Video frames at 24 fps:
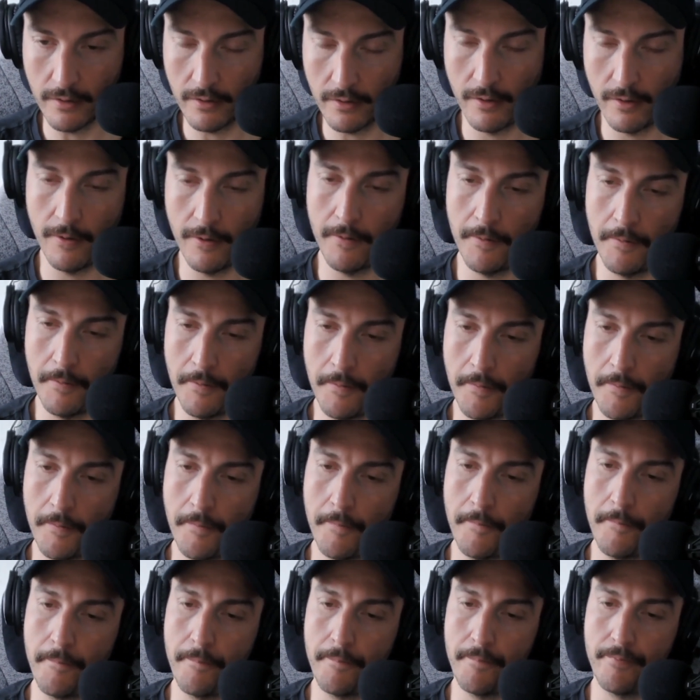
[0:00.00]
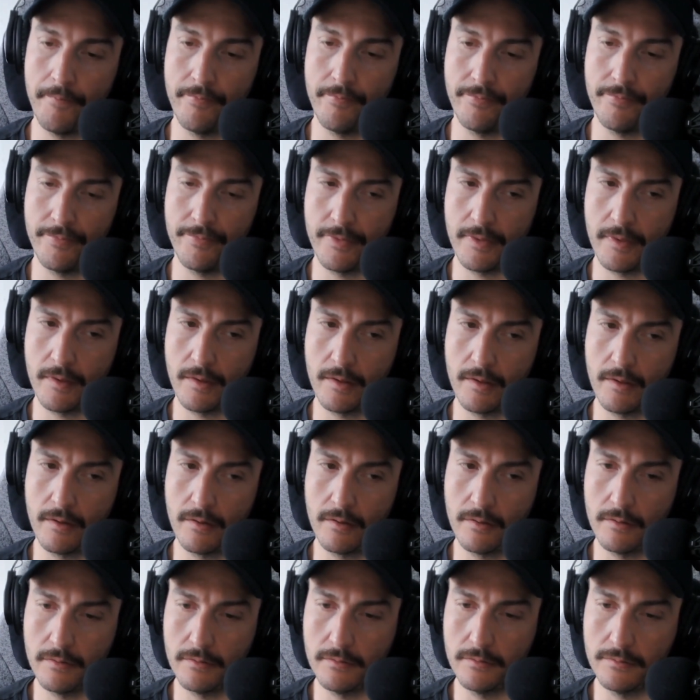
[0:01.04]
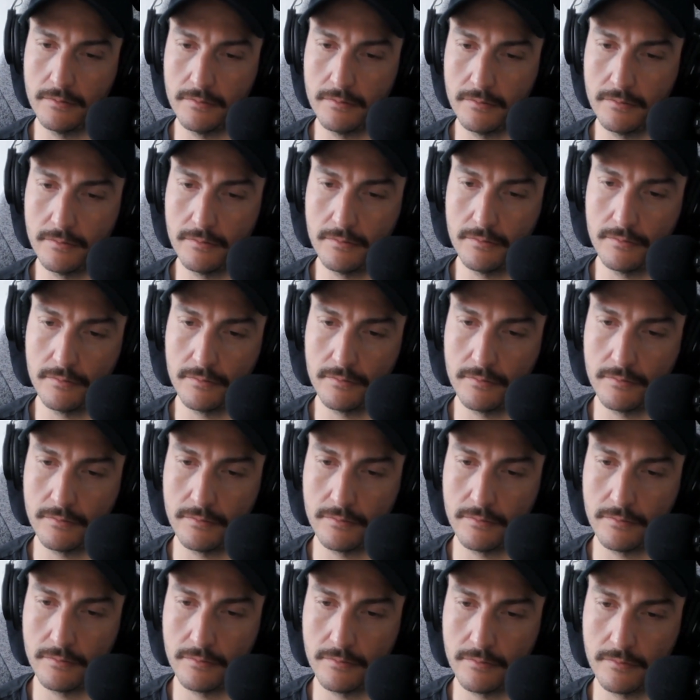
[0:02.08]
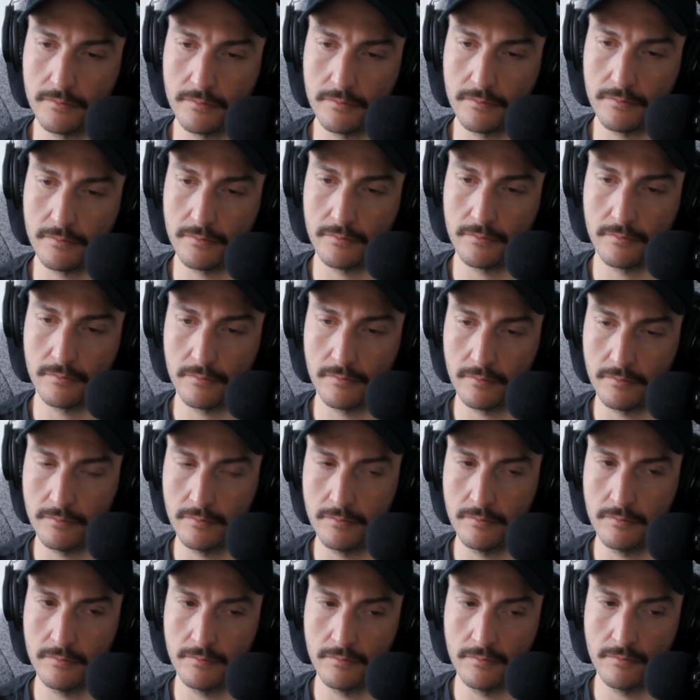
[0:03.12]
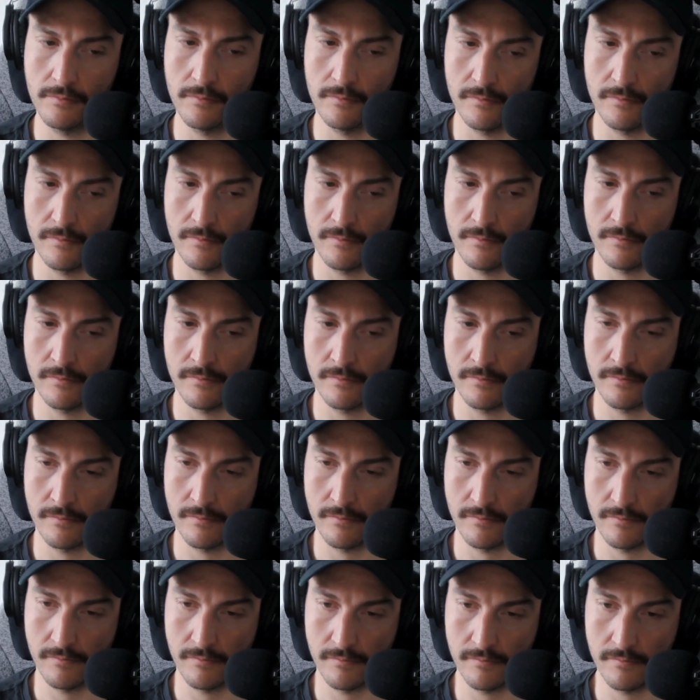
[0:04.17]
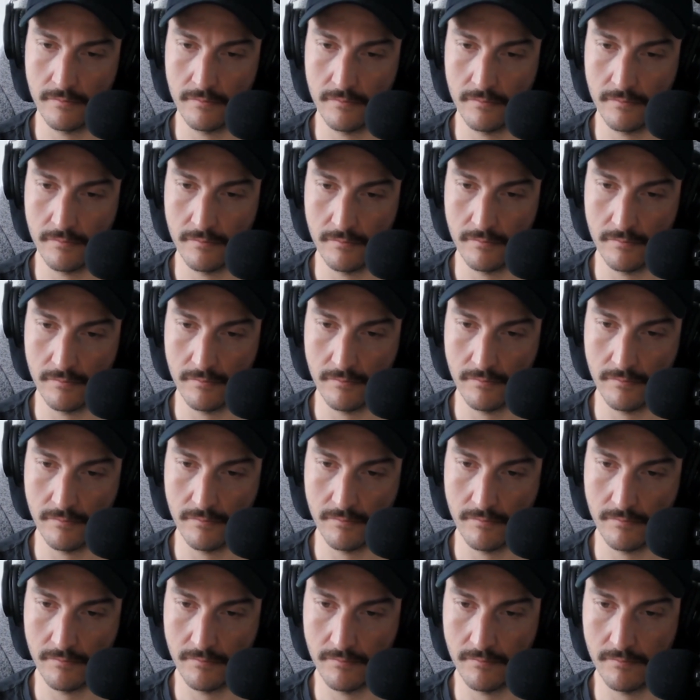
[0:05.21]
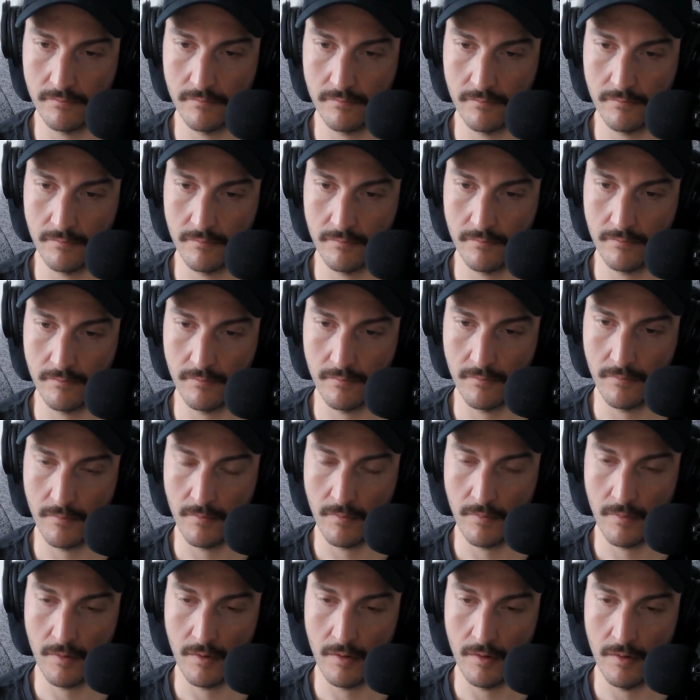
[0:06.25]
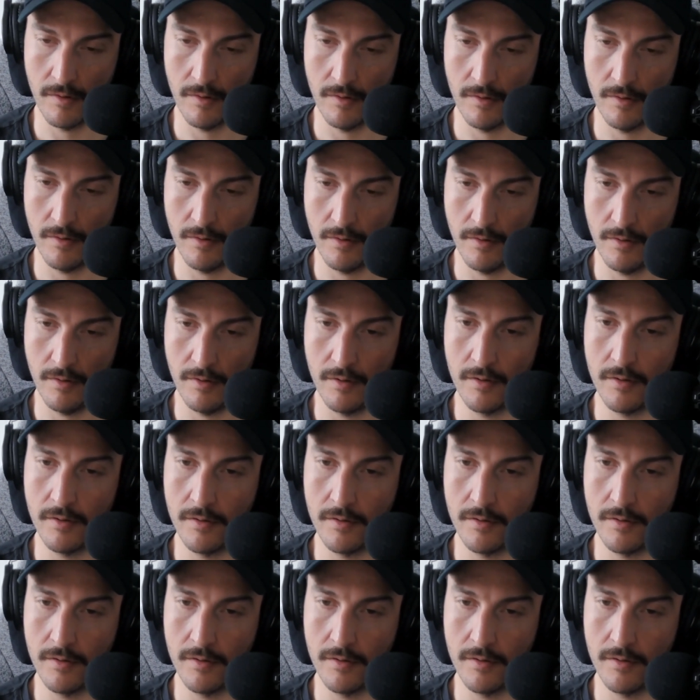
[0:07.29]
This person isn't speaking.